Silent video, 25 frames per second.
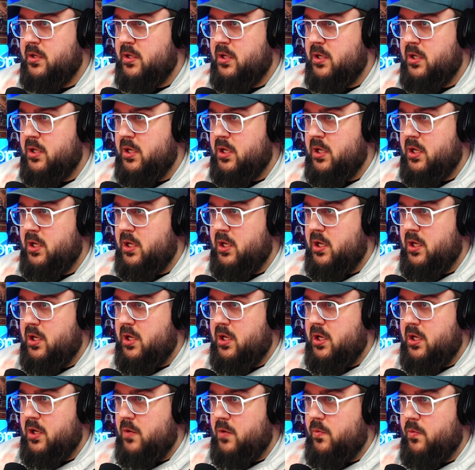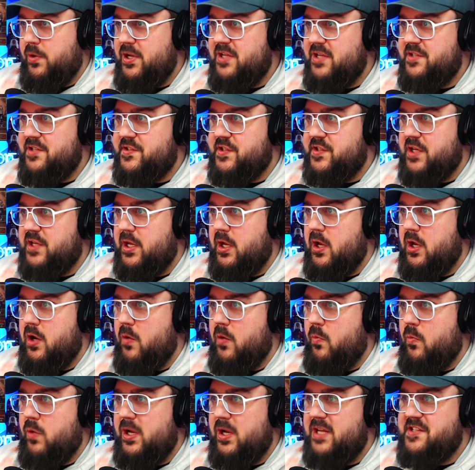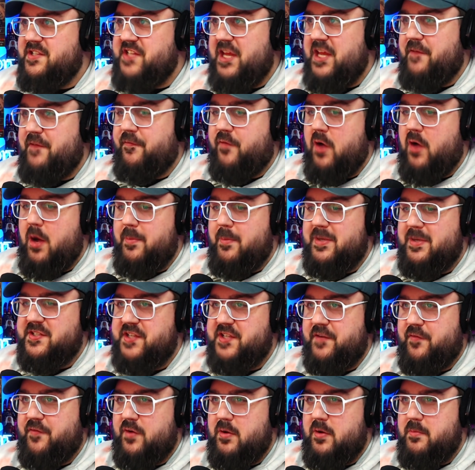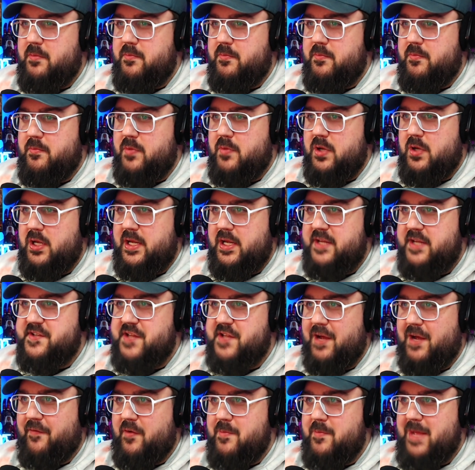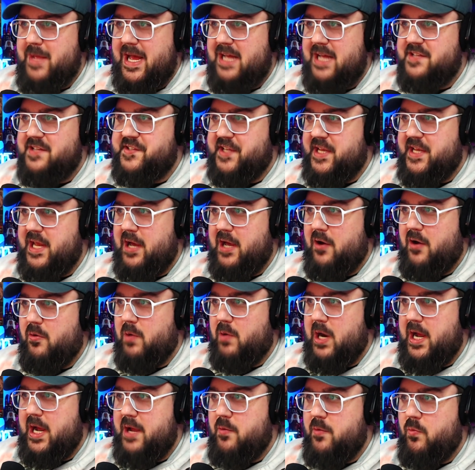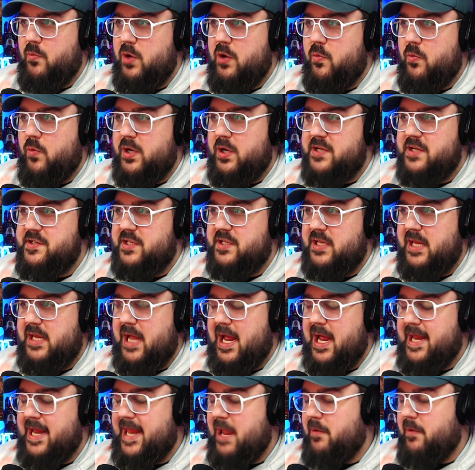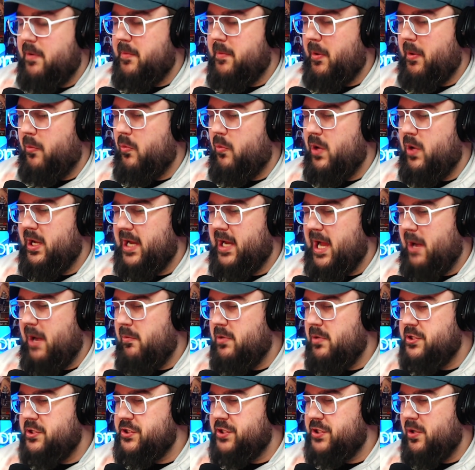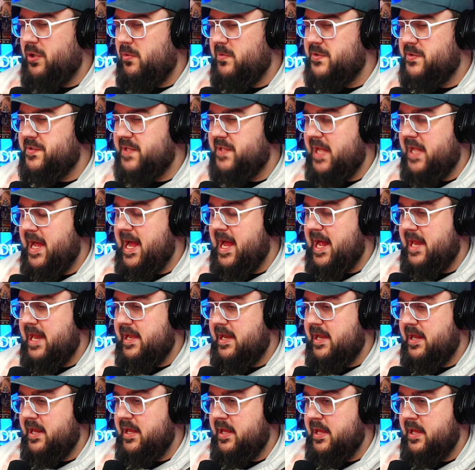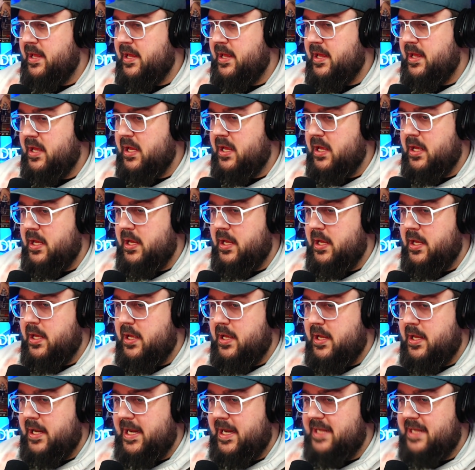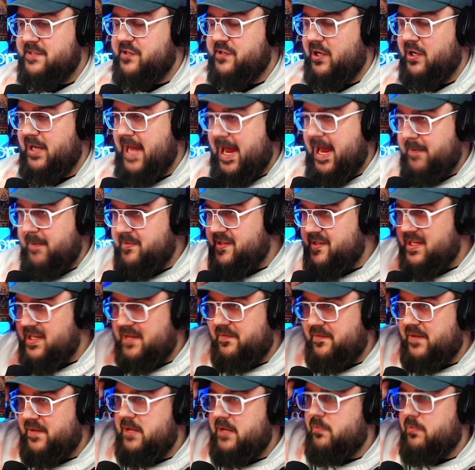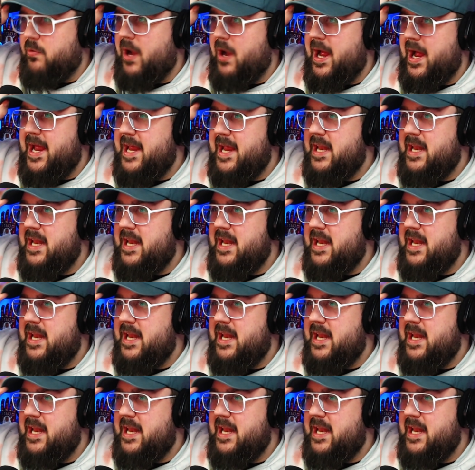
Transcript: need everybody here to what lower is, their expectations. What is he from? Is he from He's not from SNL, right? Well, what is I can't remember what God, what show is that? It's on MTV, right?